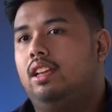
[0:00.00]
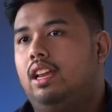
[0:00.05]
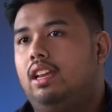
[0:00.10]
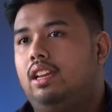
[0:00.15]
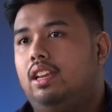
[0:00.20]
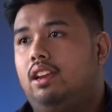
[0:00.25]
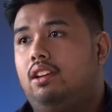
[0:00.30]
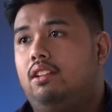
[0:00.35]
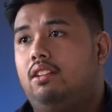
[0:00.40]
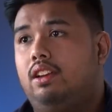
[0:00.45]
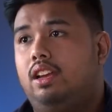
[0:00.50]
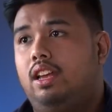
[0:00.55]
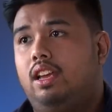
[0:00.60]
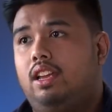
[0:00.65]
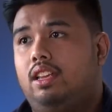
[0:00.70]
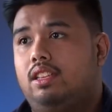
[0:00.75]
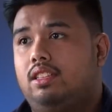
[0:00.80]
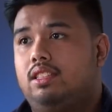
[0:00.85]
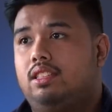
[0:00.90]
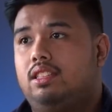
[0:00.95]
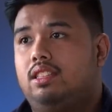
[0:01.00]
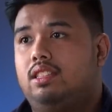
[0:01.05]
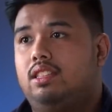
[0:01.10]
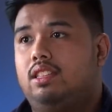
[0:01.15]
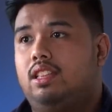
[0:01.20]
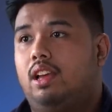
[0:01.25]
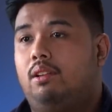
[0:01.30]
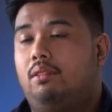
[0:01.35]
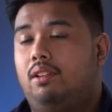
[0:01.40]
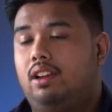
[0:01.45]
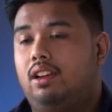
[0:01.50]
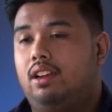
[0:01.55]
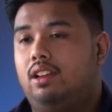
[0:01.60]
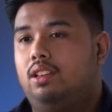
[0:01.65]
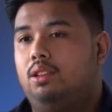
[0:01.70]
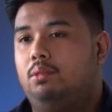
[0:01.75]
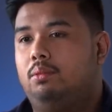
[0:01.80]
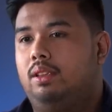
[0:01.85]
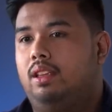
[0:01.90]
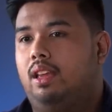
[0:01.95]
At the end of the day, it's, I want her to
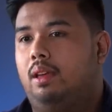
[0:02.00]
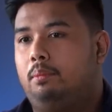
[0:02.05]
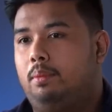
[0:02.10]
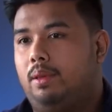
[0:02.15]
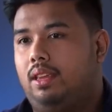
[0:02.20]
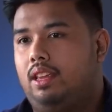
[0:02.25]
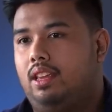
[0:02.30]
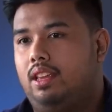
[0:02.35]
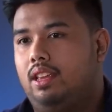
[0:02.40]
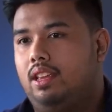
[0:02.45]
be happy.